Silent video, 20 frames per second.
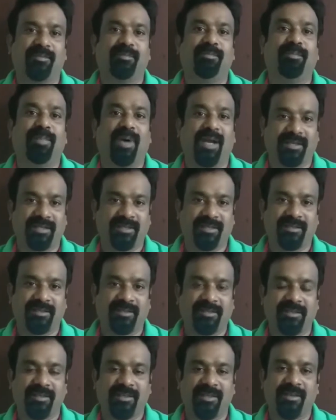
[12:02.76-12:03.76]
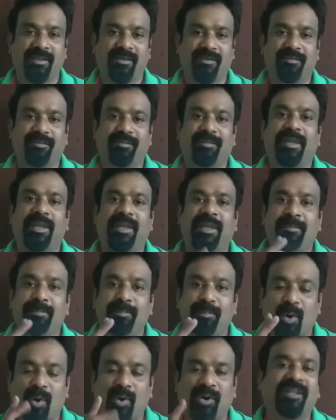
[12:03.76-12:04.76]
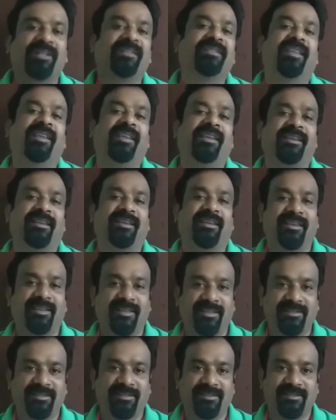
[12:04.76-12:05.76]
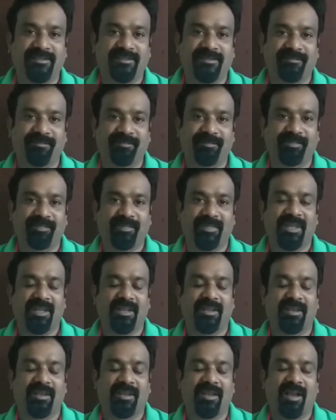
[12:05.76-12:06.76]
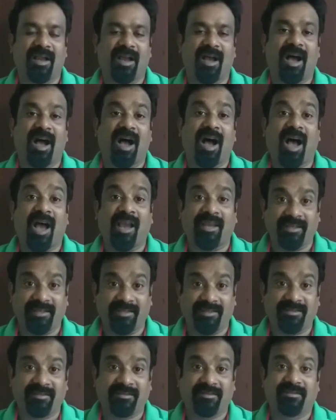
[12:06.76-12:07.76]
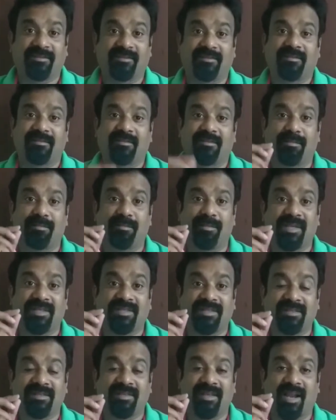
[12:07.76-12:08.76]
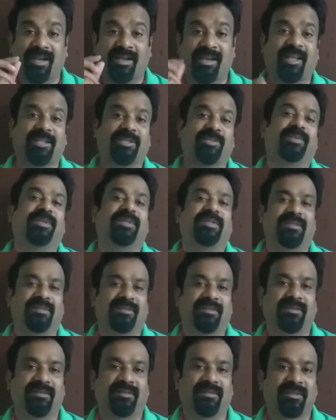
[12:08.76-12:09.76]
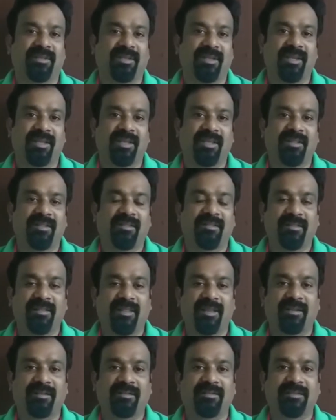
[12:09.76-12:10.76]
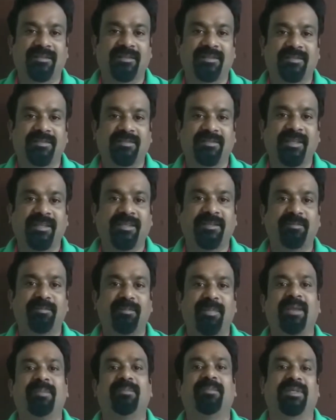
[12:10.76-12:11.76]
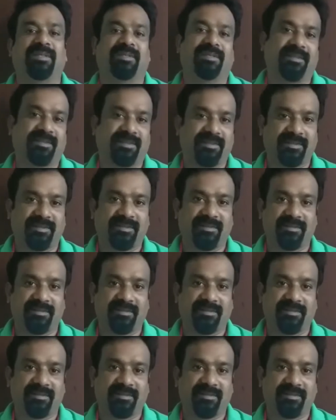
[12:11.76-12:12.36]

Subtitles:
but important thing is eyes muscle attachments. There are 6 main muscles: